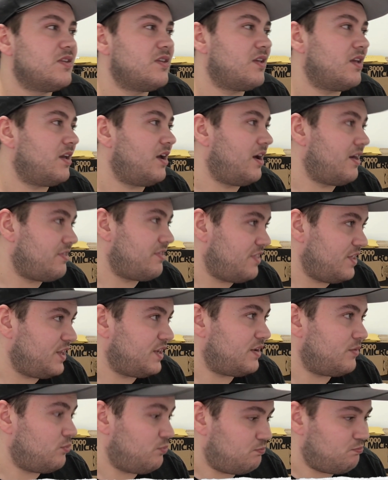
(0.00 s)
I
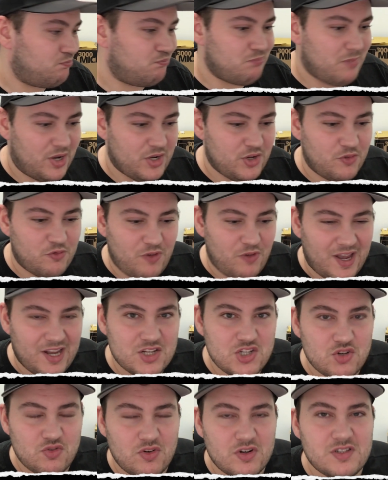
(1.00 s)
think
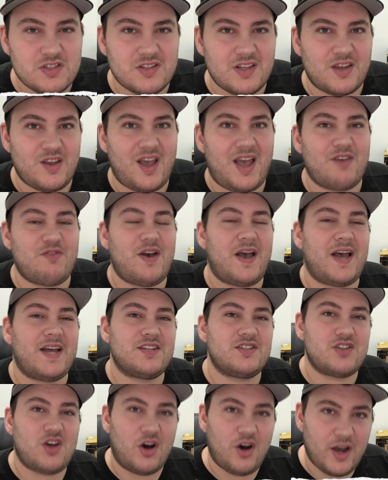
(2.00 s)
manufacturers, they have
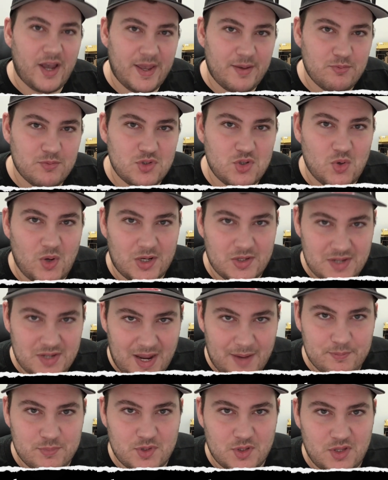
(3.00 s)
had time to
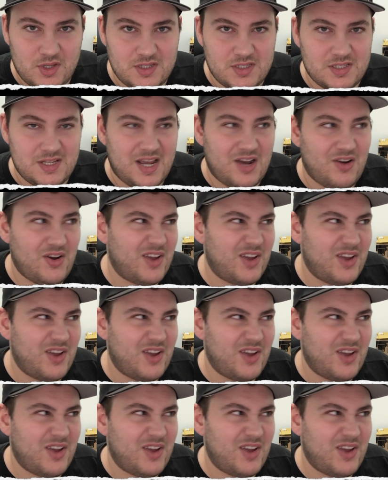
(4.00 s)
adapt to this now.